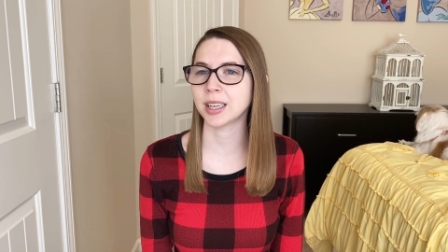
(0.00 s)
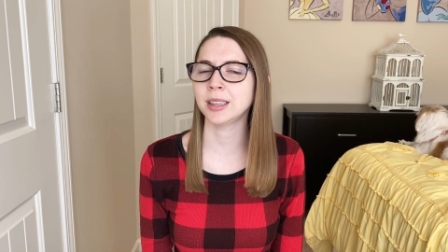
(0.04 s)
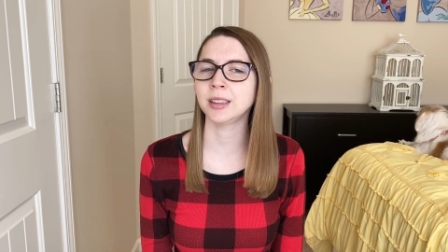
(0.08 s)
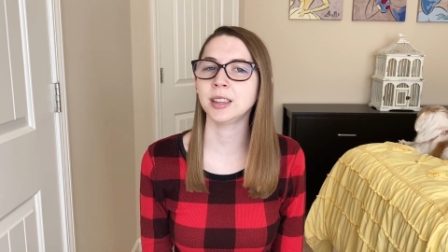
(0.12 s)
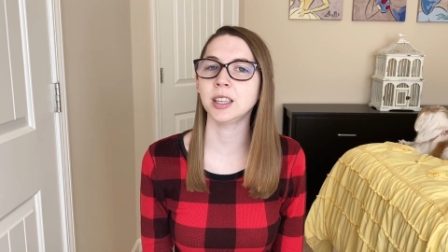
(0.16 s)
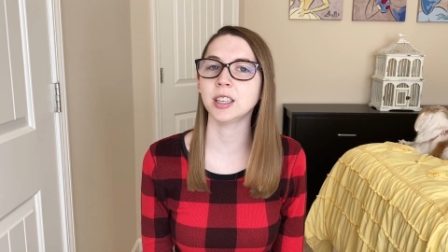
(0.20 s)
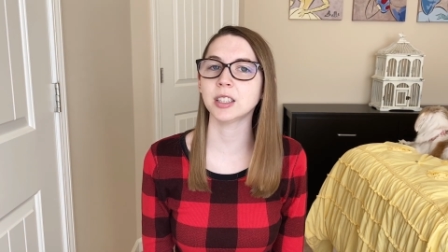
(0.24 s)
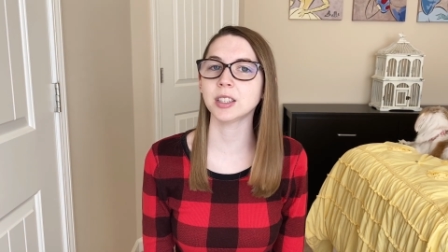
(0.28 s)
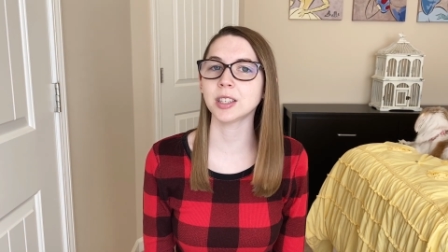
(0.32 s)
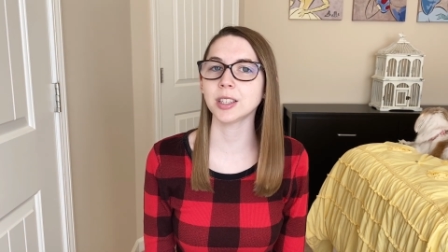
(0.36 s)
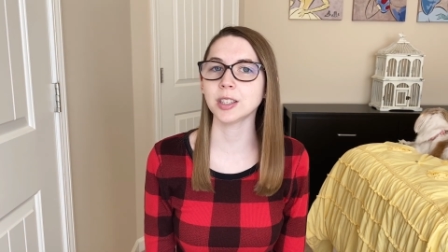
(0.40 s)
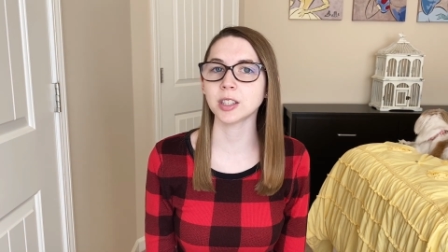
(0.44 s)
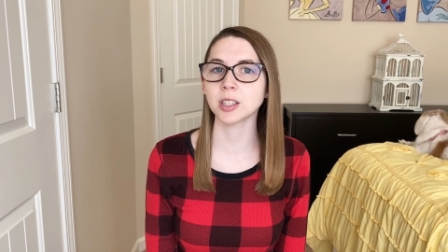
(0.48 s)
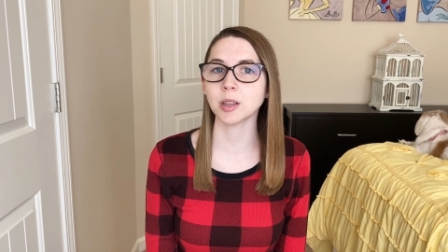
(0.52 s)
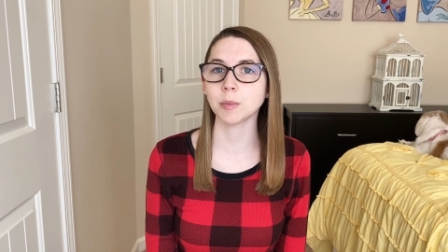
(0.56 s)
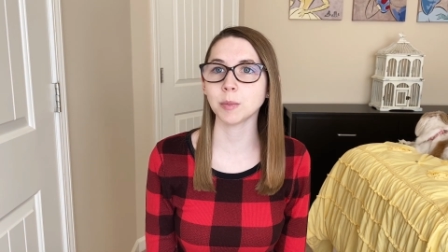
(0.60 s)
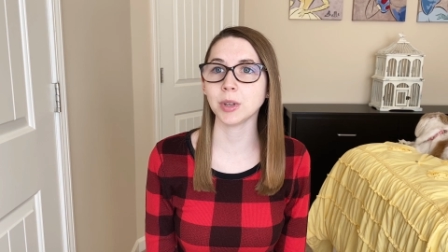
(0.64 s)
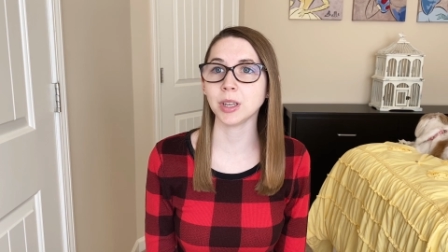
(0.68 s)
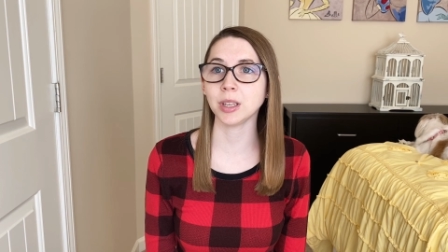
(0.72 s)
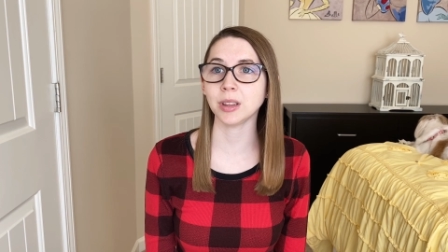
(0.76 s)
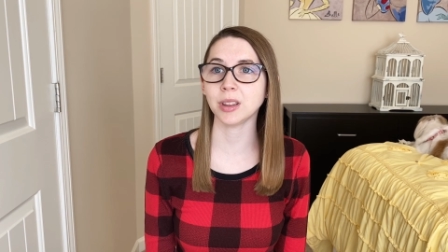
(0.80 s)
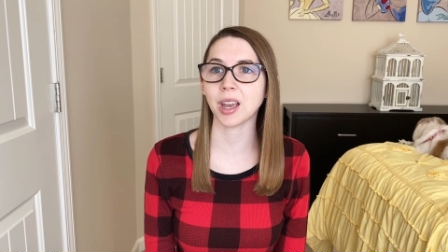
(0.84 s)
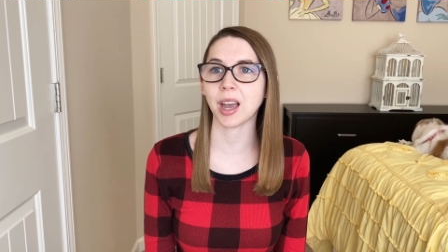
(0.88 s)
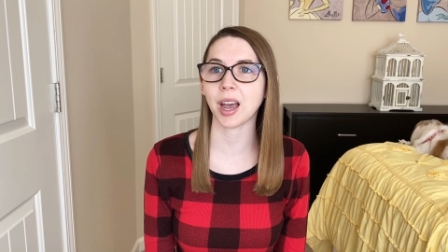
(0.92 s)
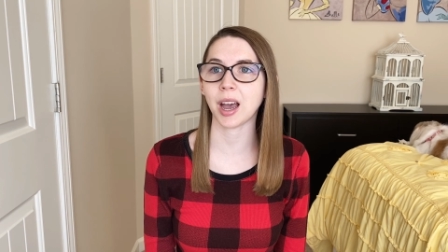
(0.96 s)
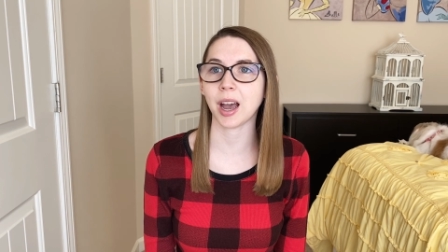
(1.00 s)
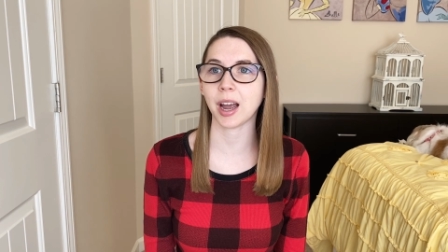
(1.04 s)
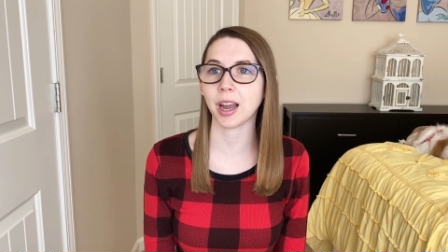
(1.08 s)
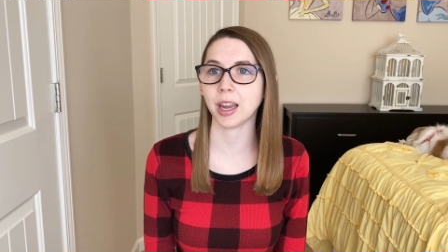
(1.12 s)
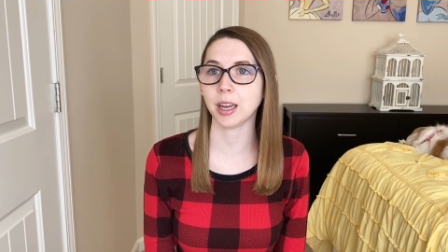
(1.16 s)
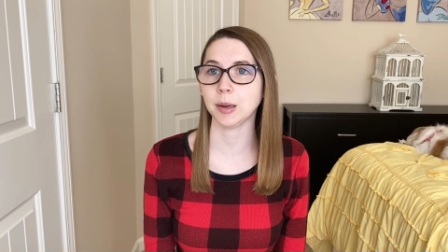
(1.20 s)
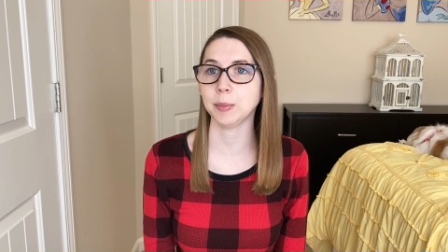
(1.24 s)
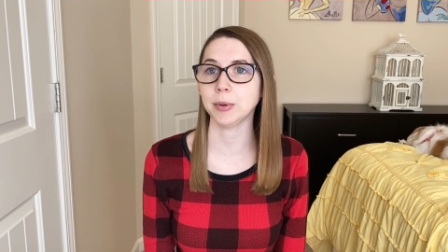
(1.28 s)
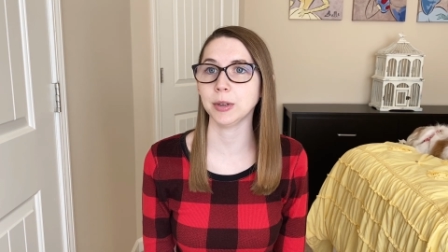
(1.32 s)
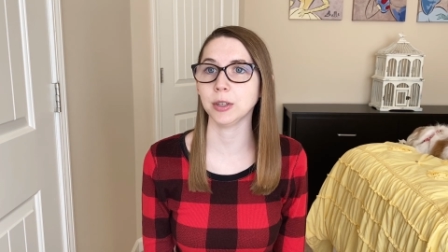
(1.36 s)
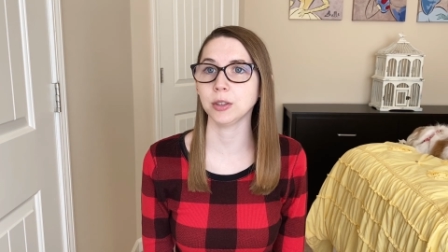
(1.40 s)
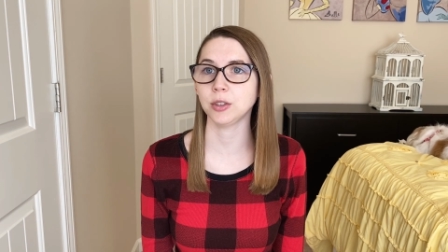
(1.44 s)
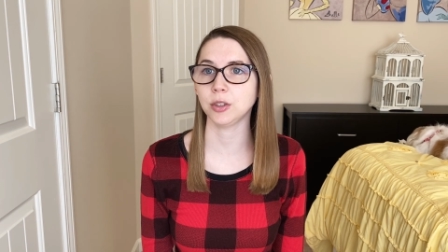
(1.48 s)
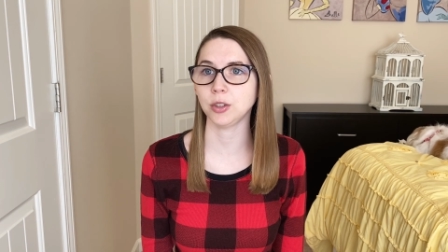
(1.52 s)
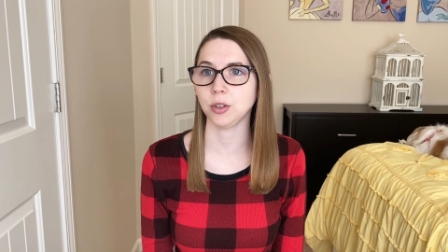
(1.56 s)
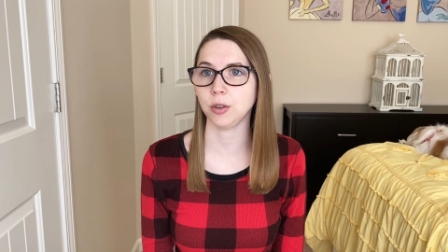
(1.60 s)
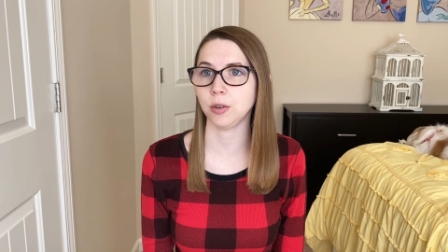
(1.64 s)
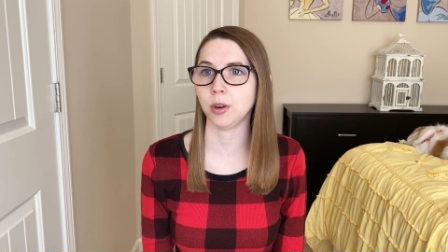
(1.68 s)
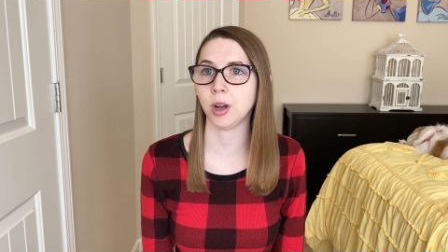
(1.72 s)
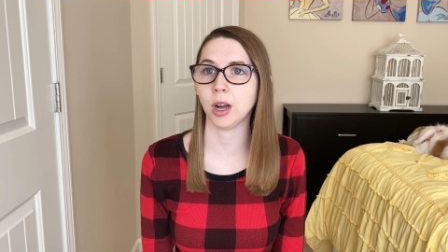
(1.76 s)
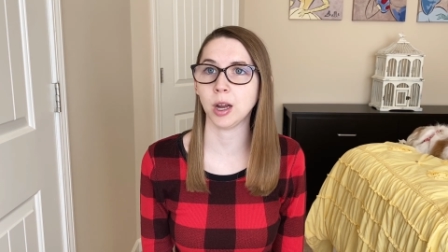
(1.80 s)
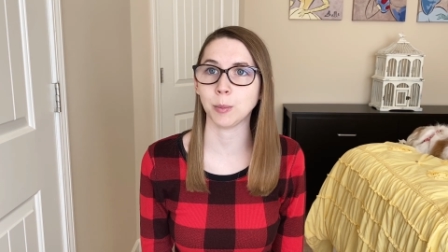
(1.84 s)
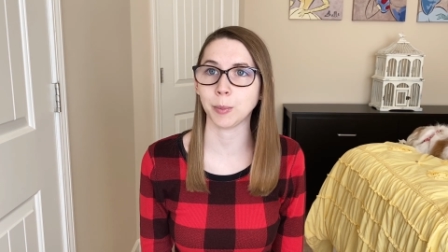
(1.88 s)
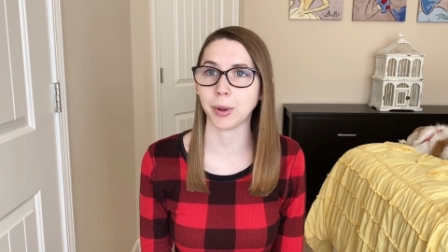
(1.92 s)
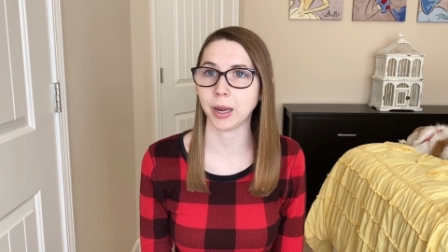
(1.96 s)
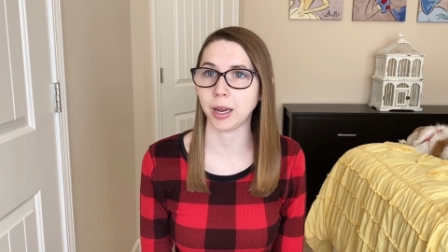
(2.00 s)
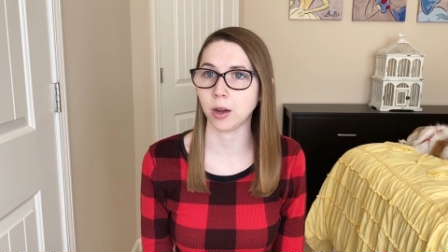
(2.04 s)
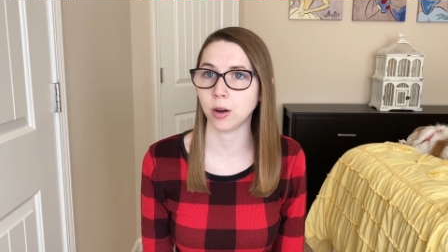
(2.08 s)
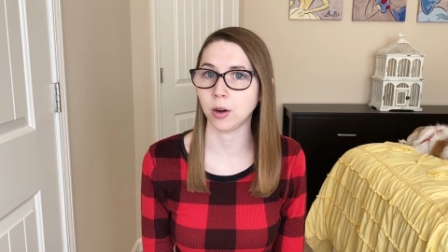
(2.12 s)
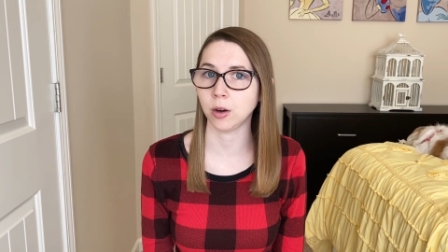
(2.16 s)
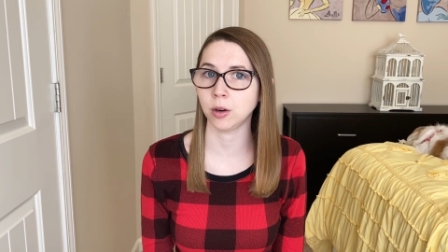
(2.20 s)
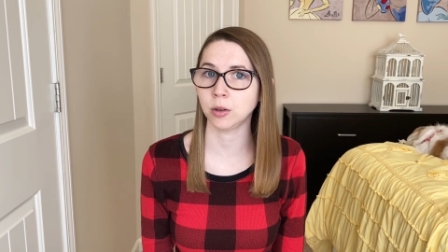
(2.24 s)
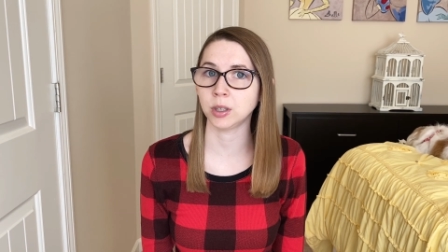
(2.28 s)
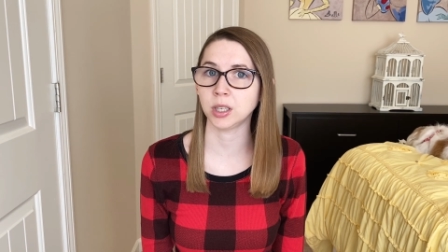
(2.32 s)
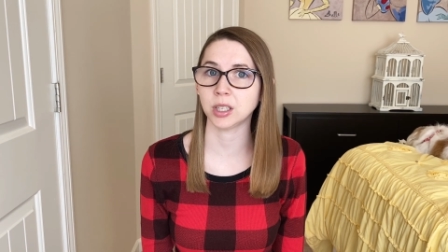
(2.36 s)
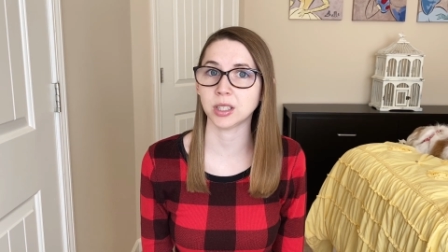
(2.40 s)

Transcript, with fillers: and this is something that I pursued on my own.